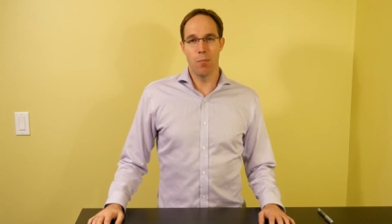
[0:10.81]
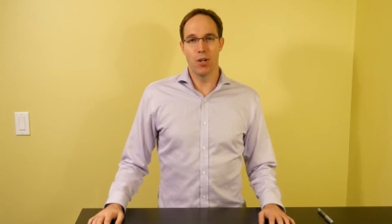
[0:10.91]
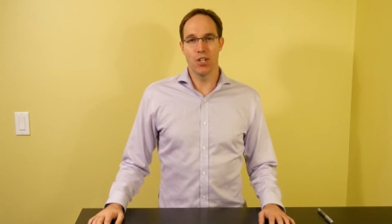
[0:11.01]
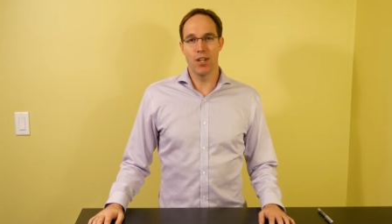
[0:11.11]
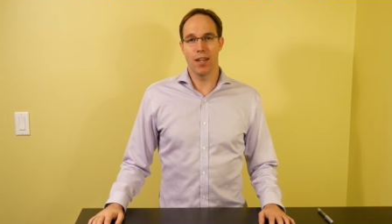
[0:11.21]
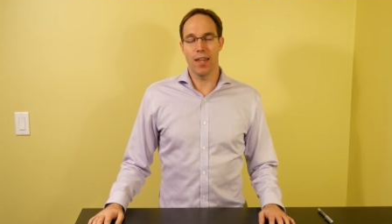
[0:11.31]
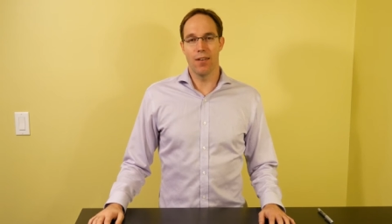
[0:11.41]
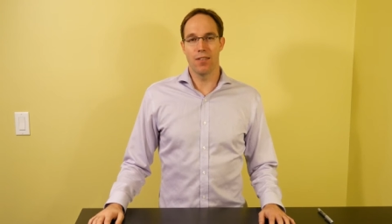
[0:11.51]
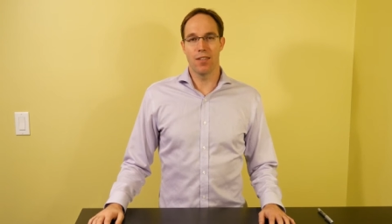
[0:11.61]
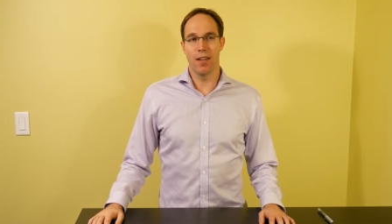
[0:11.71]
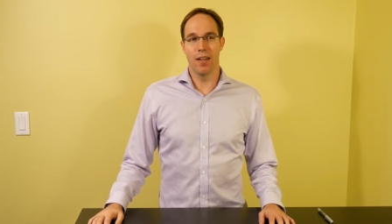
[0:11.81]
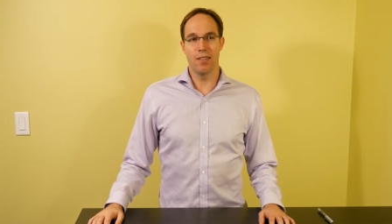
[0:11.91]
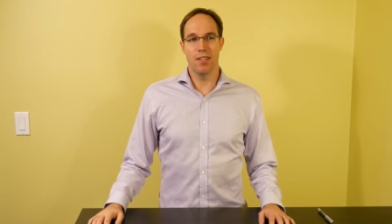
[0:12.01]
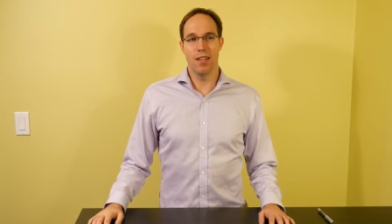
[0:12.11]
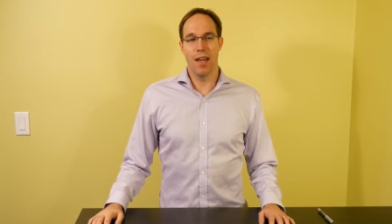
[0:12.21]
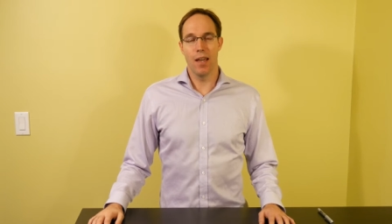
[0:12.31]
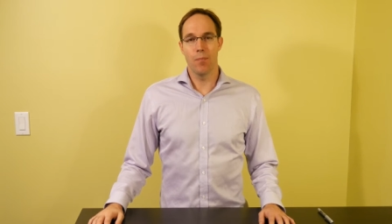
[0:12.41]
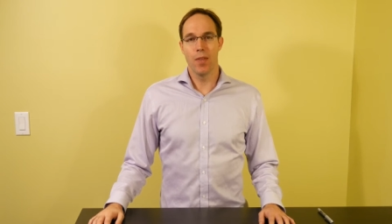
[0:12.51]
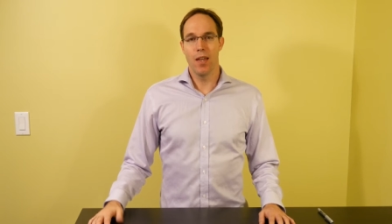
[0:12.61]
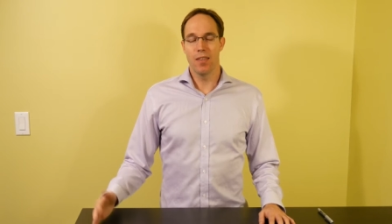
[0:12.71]
merchantaccounts.ca.
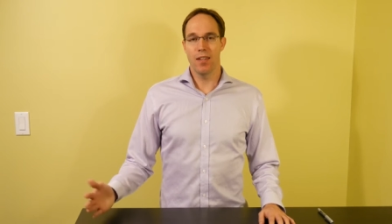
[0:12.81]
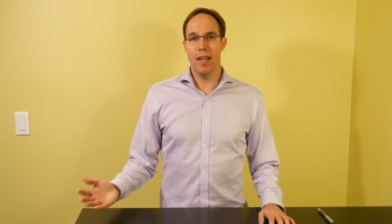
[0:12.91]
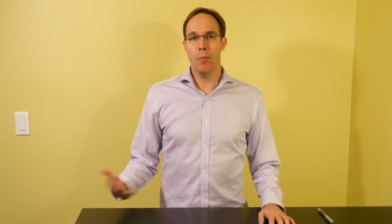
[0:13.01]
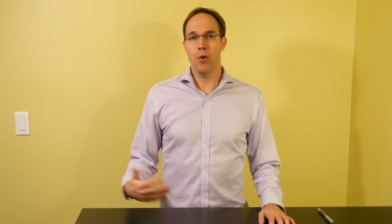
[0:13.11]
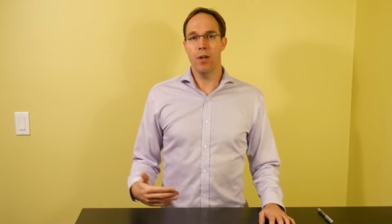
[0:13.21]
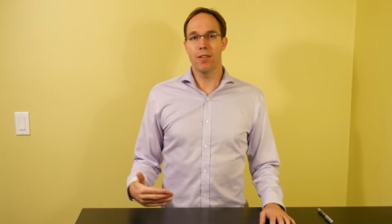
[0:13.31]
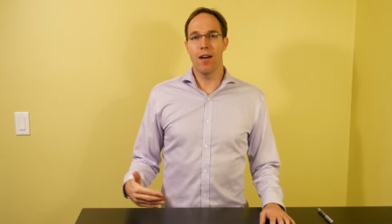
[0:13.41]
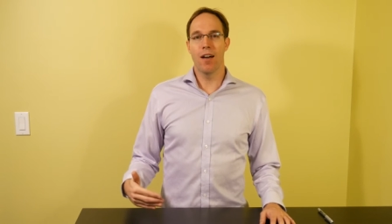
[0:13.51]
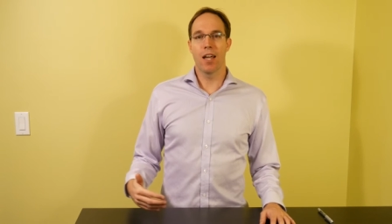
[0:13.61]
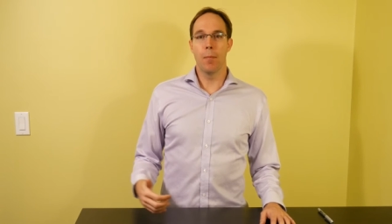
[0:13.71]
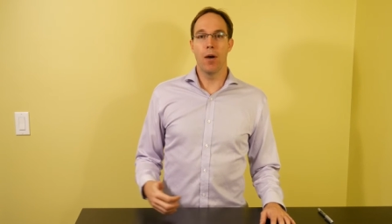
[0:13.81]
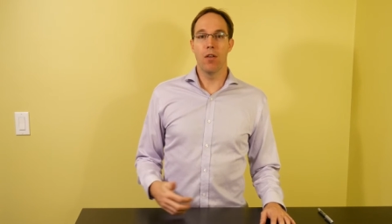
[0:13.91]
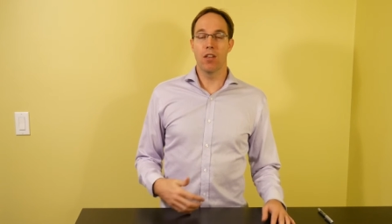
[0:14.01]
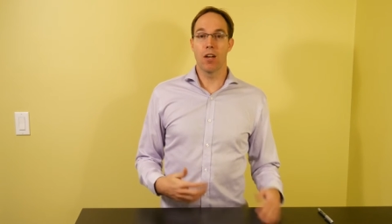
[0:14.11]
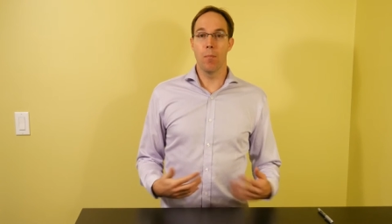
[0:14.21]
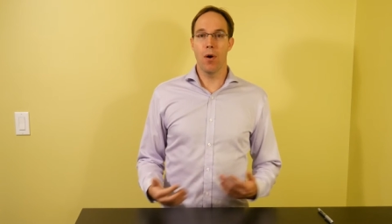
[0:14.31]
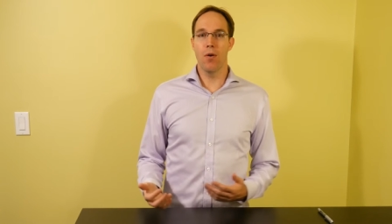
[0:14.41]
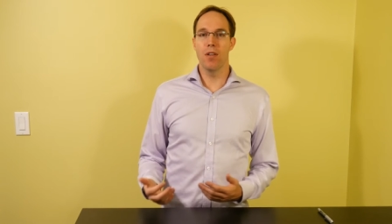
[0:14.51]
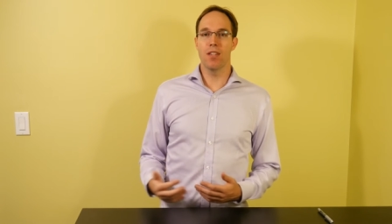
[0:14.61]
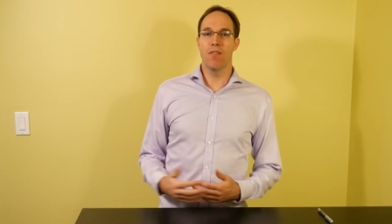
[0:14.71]
Today I'm going to talk about the
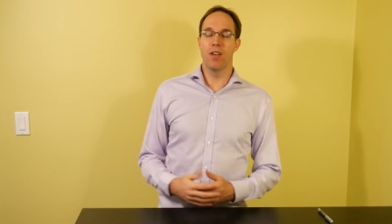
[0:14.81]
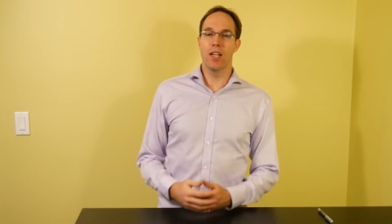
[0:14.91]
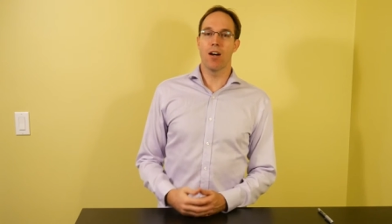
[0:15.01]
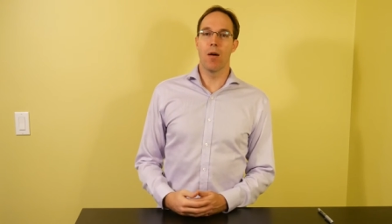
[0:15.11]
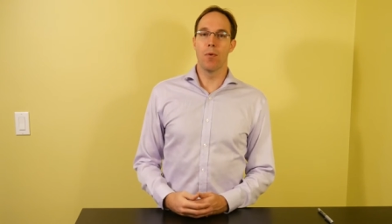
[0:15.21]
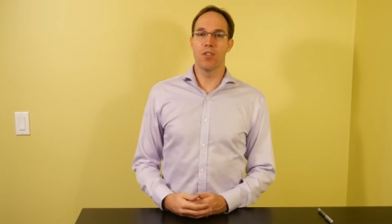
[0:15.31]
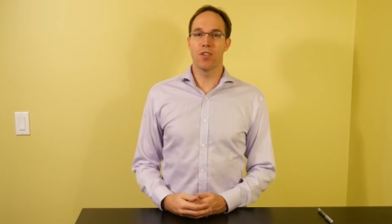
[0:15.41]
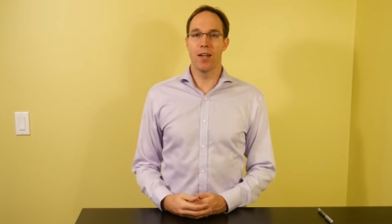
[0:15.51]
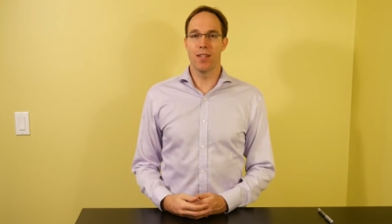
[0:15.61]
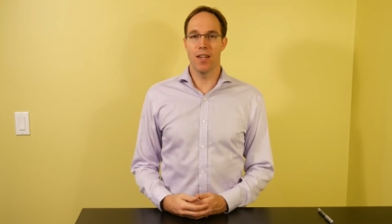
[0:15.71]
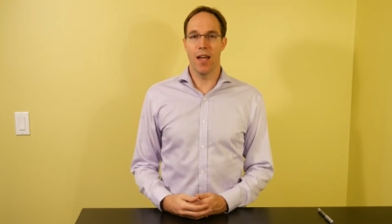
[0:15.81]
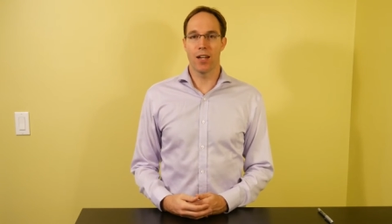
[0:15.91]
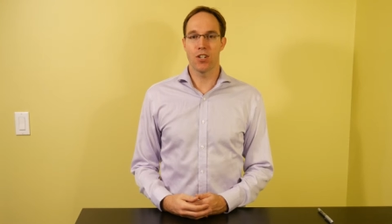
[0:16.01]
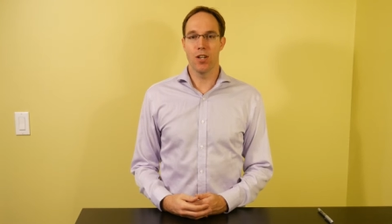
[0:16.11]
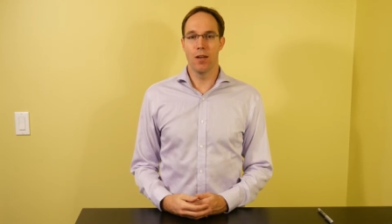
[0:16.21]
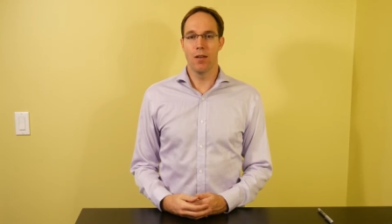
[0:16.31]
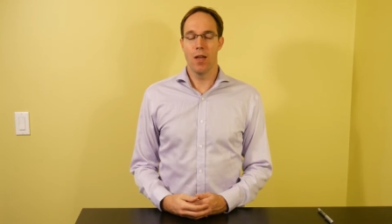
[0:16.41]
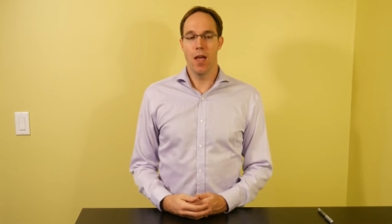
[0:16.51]
components of an e-commerce transaction.